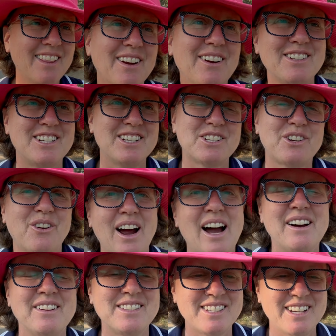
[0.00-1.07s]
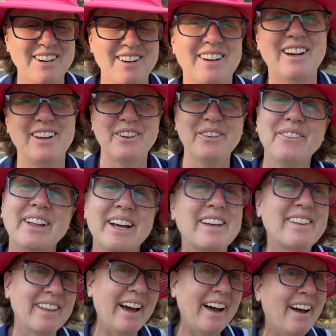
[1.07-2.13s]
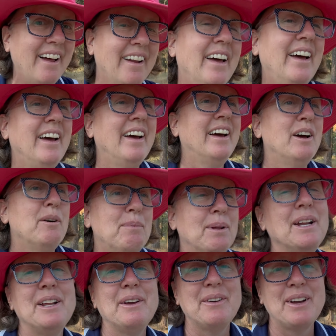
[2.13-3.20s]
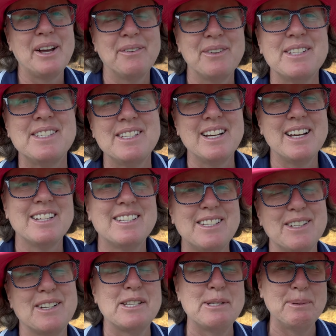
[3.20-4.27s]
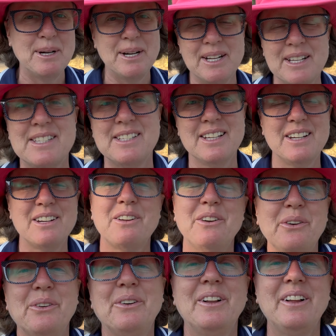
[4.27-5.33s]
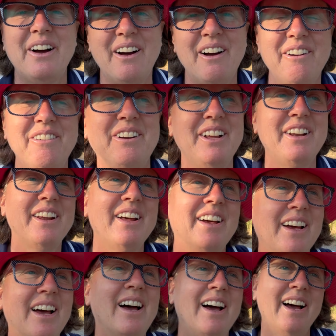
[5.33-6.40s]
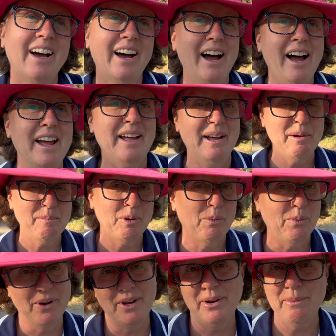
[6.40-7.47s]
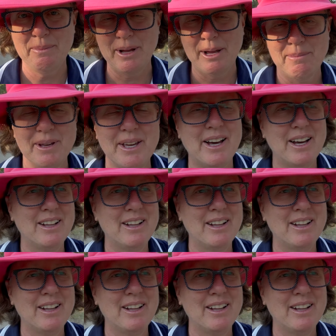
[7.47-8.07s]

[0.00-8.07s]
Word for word: there's just crowds there and I don't like that. But anyway, it was nice to experience it and cool off. And I am a water baby. I